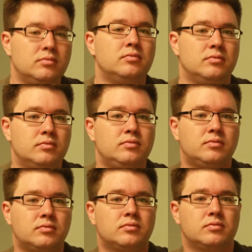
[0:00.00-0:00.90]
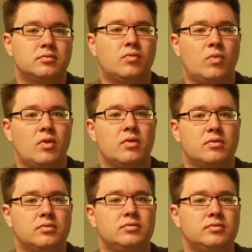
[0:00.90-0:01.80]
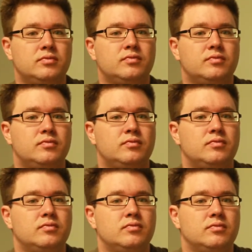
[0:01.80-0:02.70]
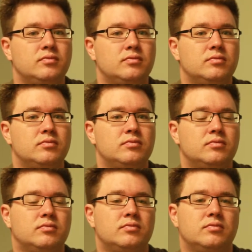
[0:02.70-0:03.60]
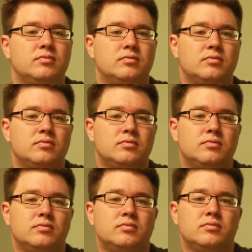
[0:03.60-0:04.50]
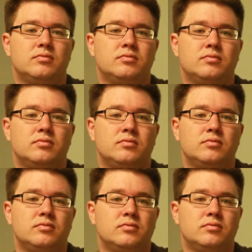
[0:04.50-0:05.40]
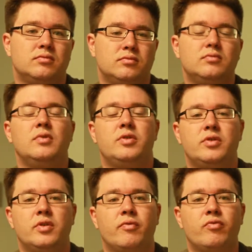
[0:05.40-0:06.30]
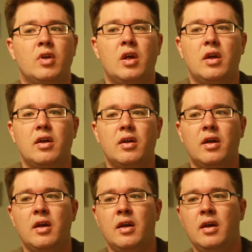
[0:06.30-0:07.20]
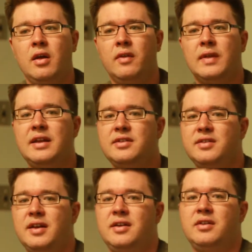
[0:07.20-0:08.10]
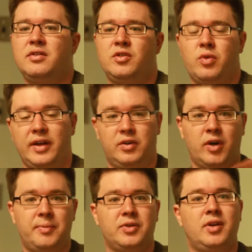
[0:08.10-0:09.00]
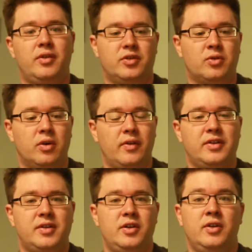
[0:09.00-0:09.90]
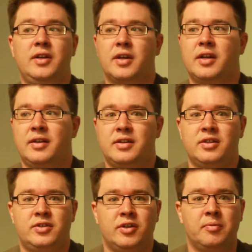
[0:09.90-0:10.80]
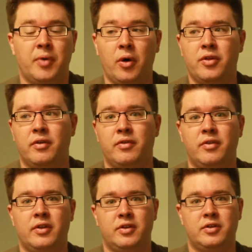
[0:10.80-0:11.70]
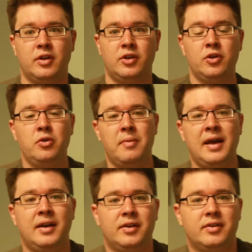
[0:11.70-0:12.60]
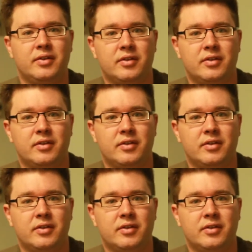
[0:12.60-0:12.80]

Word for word: this mm-hmm. criterion, and then they would guide the discuss discussion using those criteria in a template. Did they give you that kind of template? They didn't say like twenty percent of the score. They said you need to con consider both of the, the two main